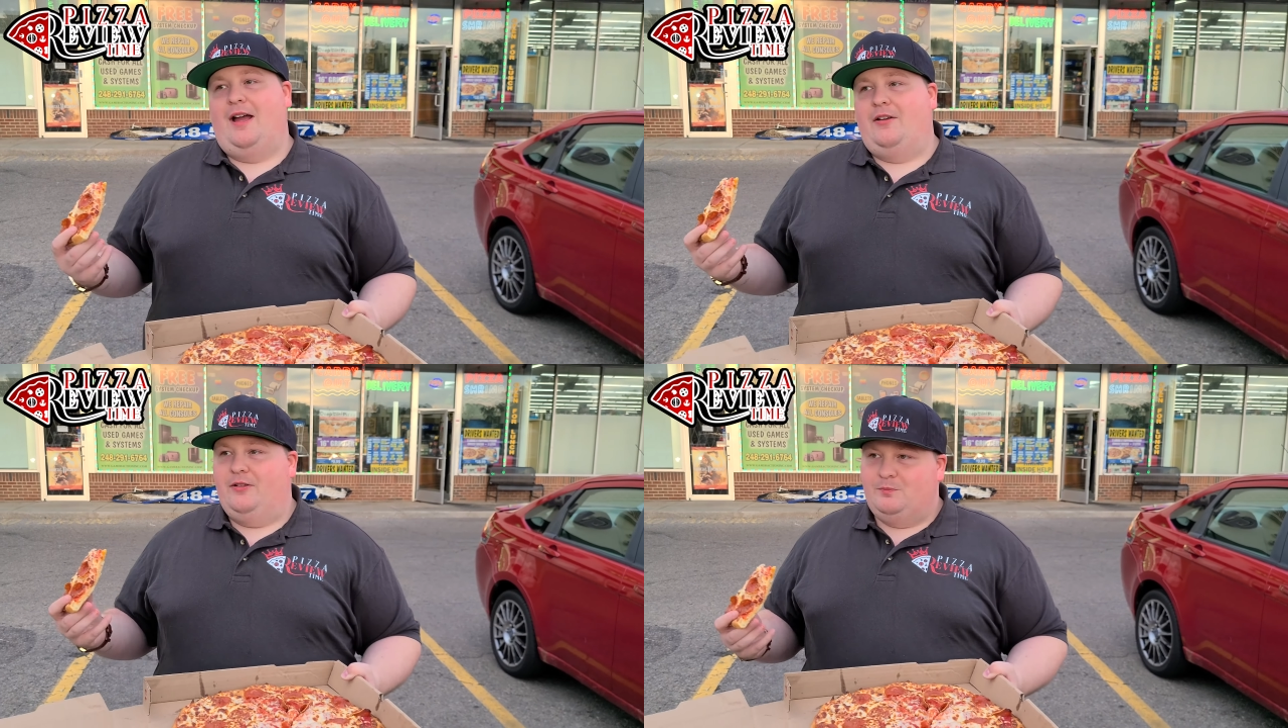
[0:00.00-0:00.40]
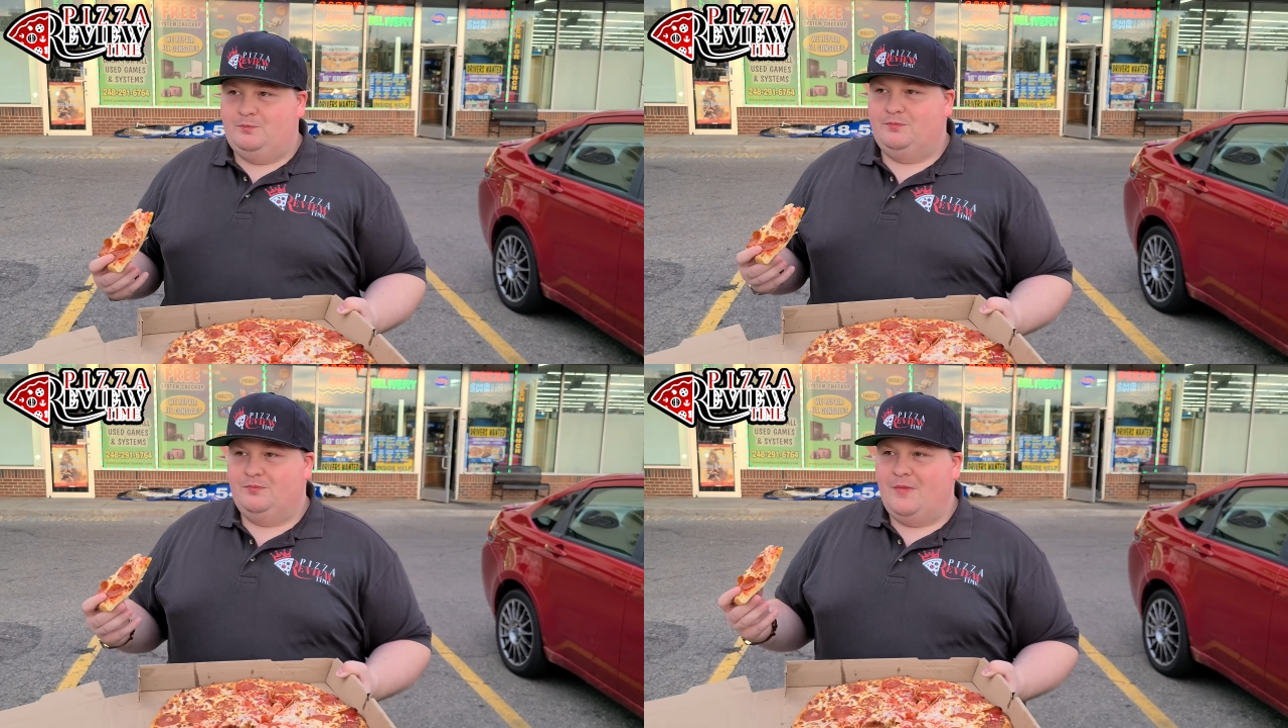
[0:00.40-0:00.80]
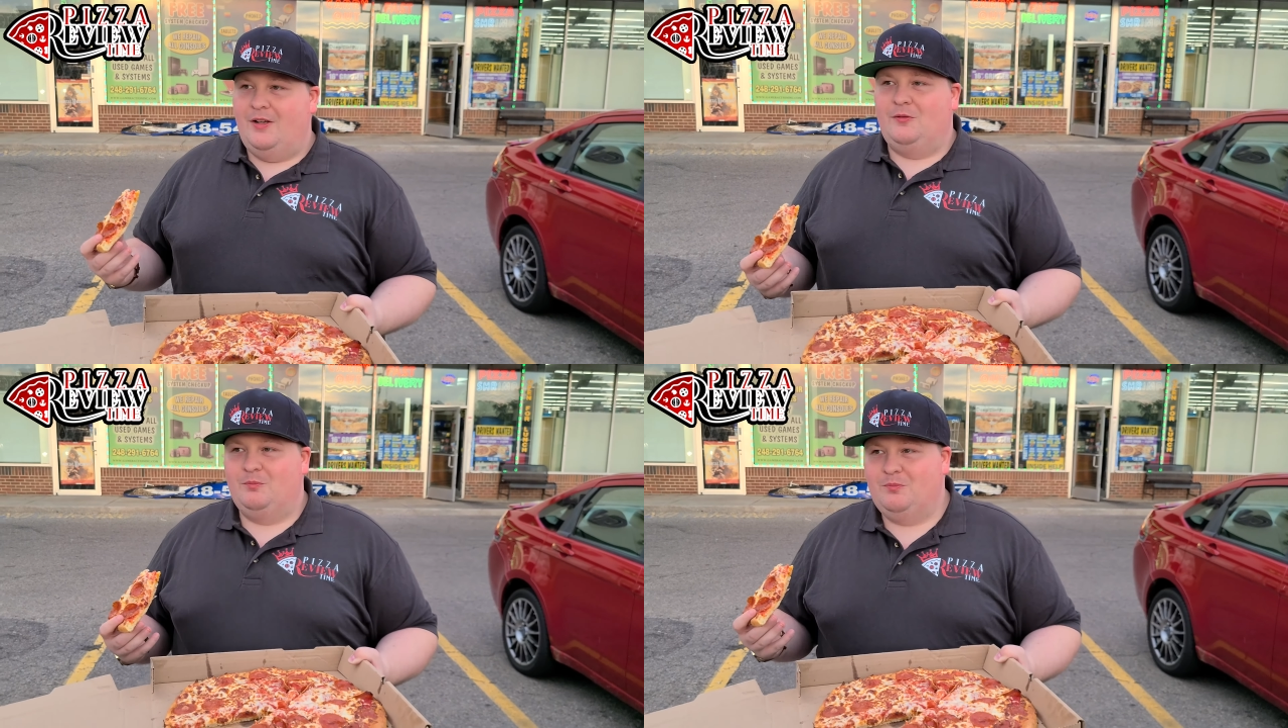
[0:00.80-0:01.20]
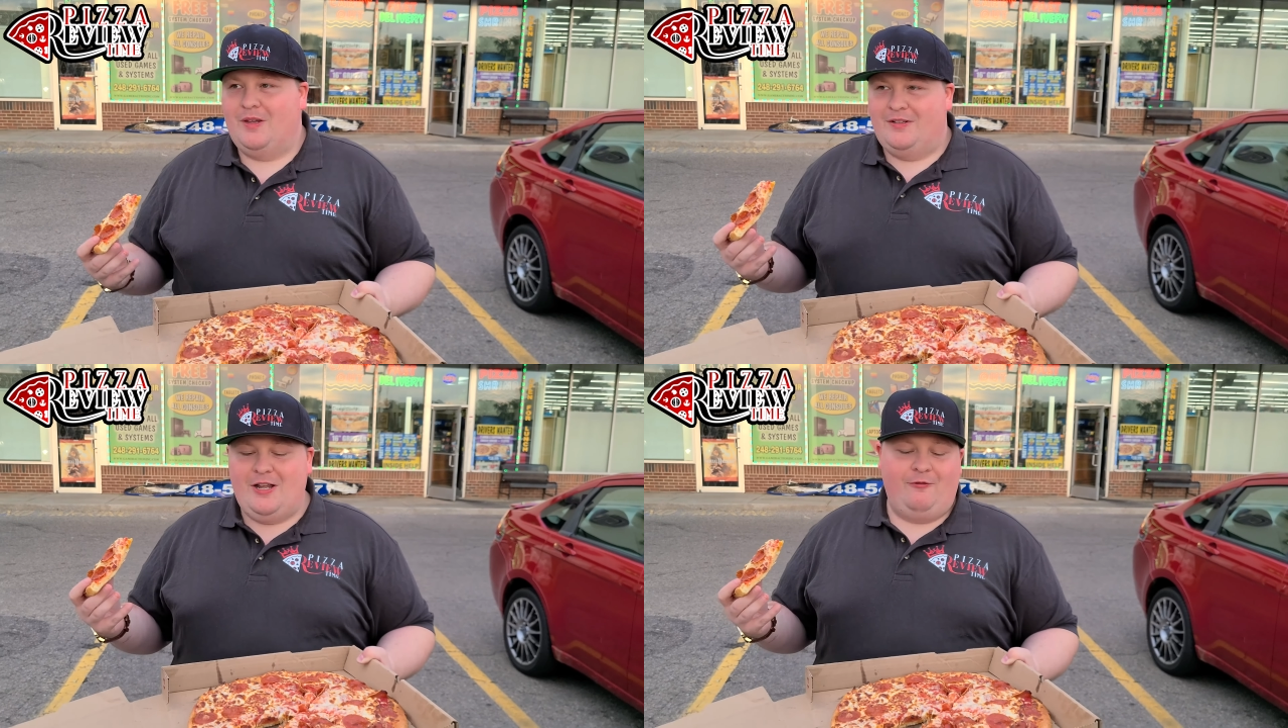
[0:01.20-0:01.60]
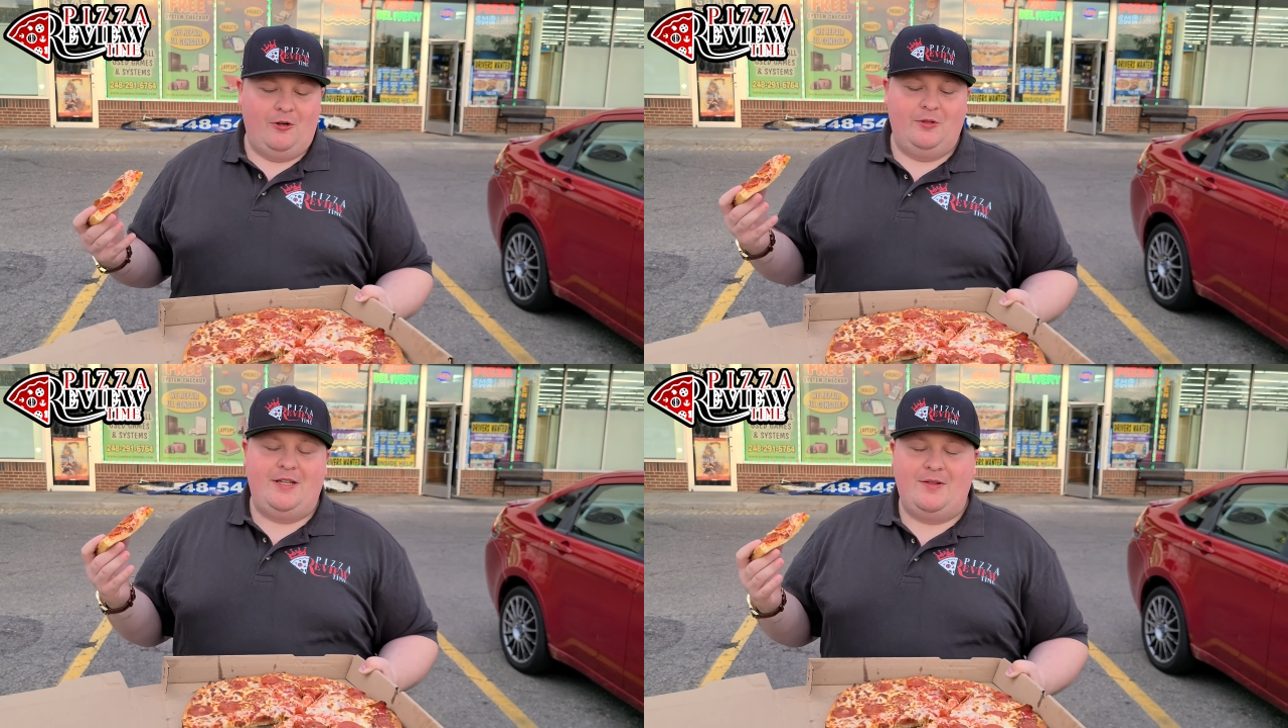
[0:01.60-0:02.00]
Kind of.
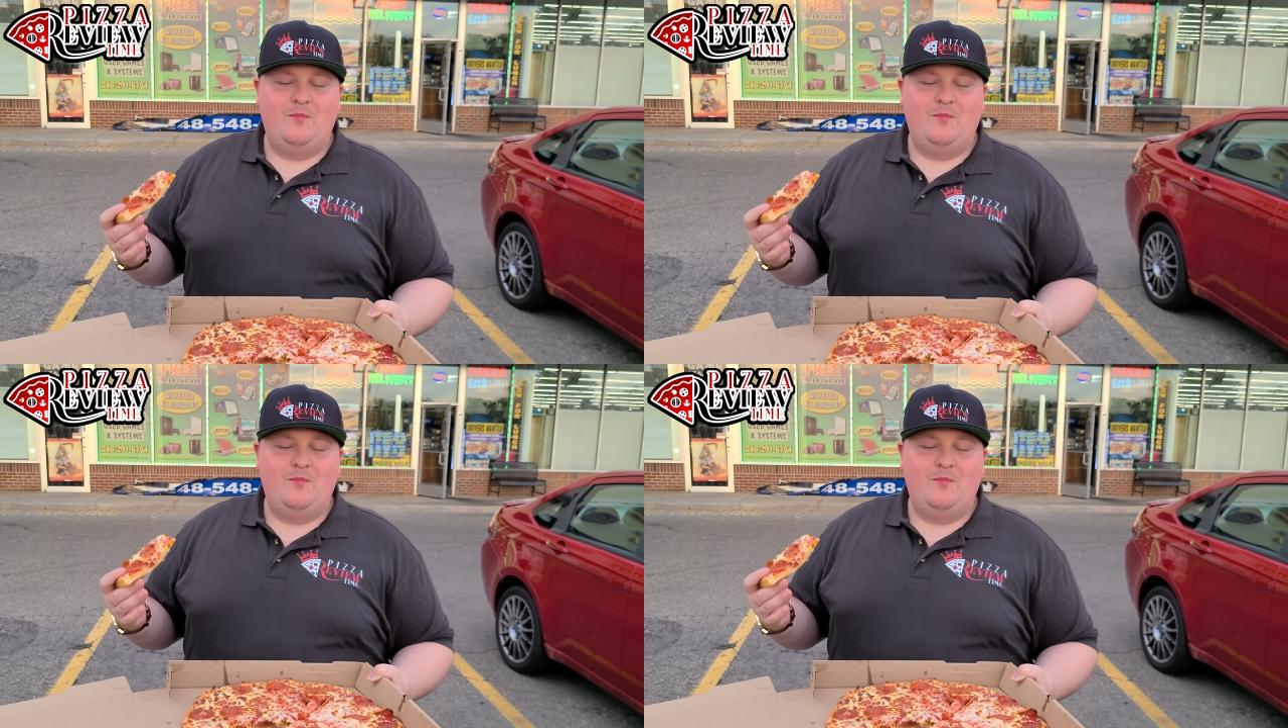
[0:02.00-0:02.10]
Definitely,